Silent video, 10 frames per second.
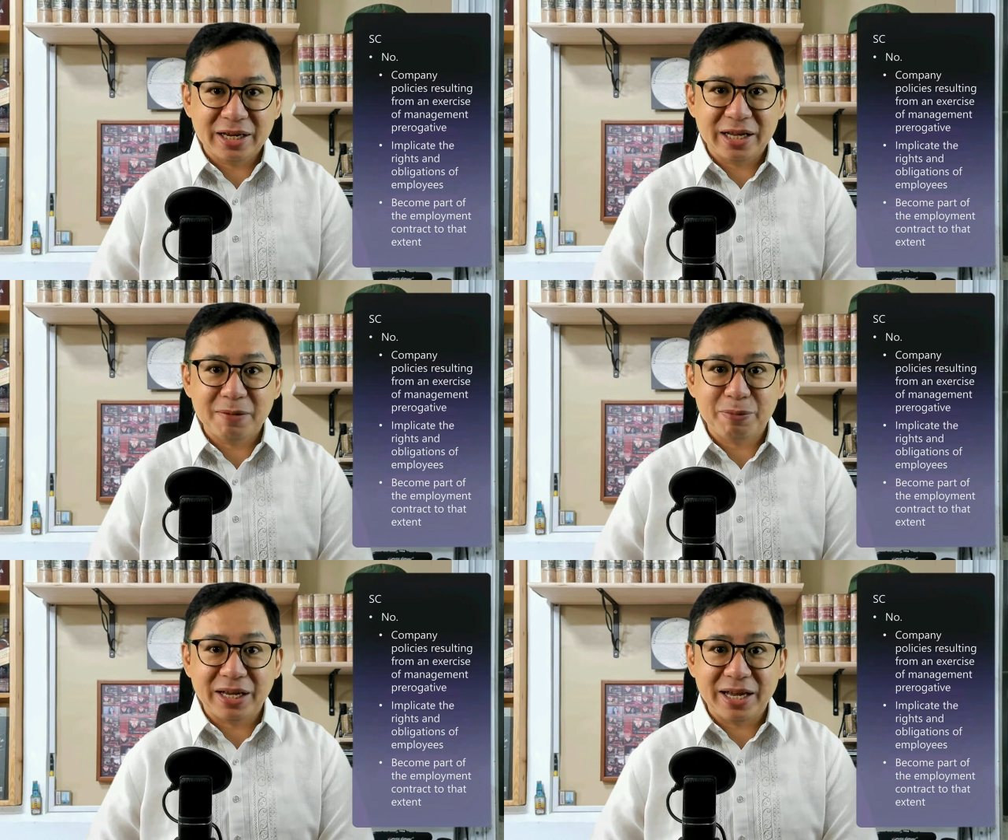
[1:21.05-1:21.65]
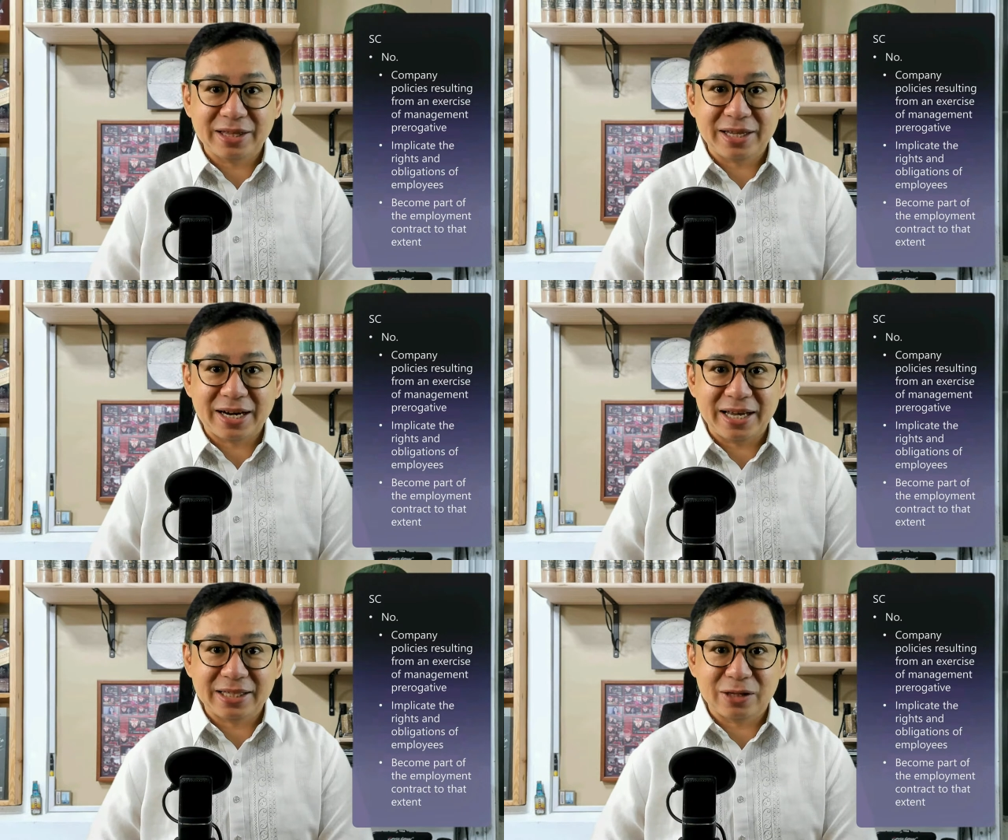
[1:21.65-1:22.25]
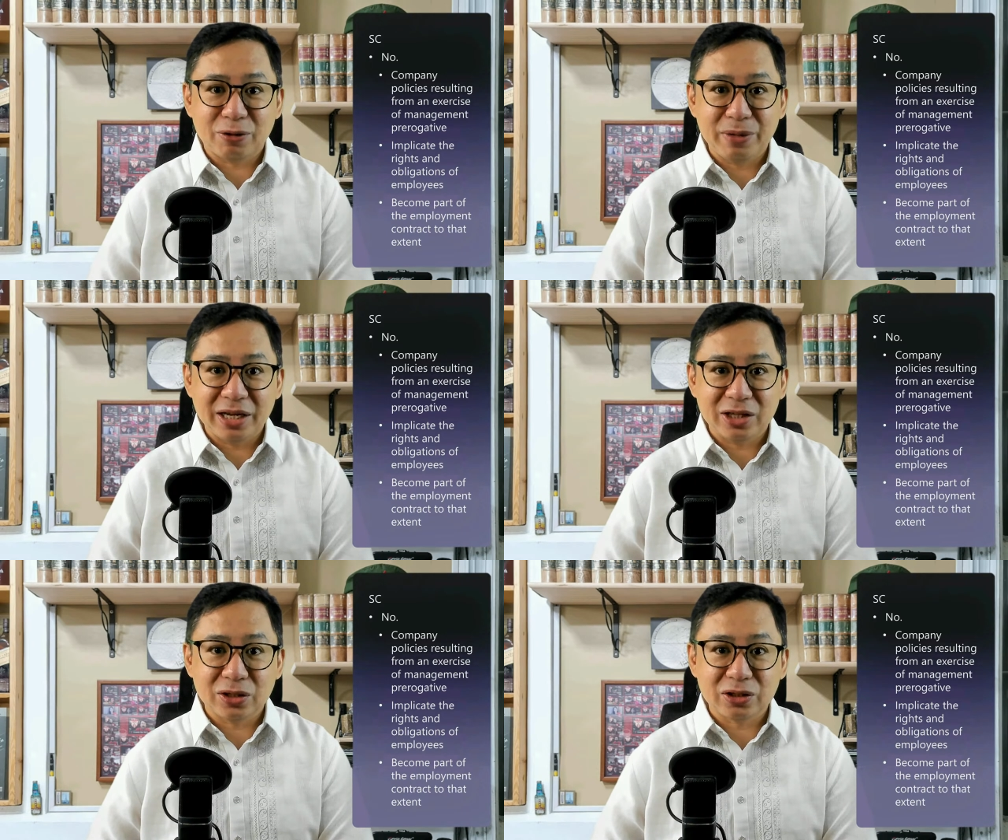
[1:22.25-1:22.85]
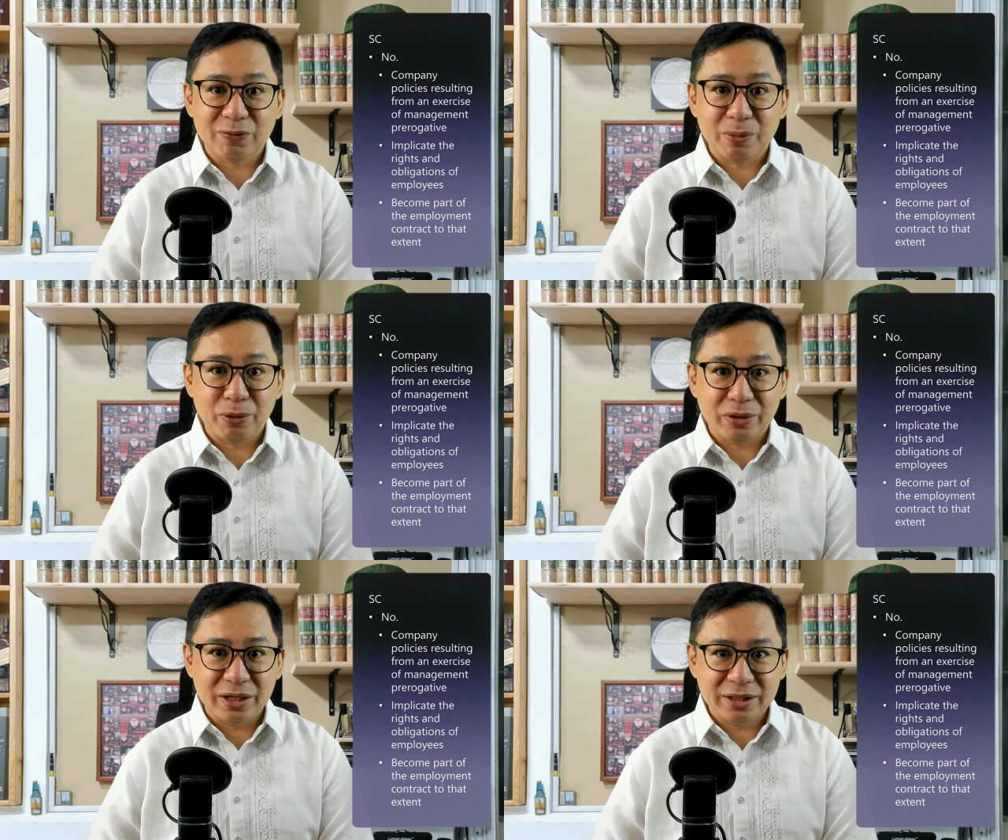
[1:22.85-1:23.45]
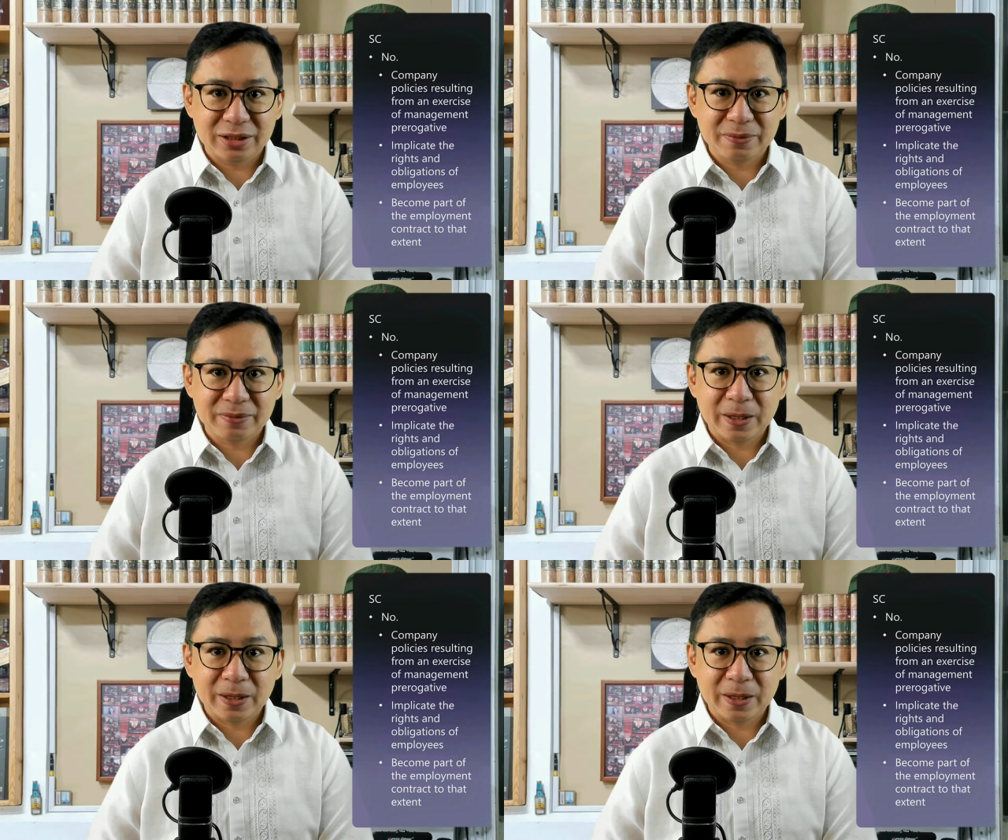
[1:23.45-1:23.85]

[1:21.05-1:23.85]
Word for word: can implicate the rights and obligations of employees.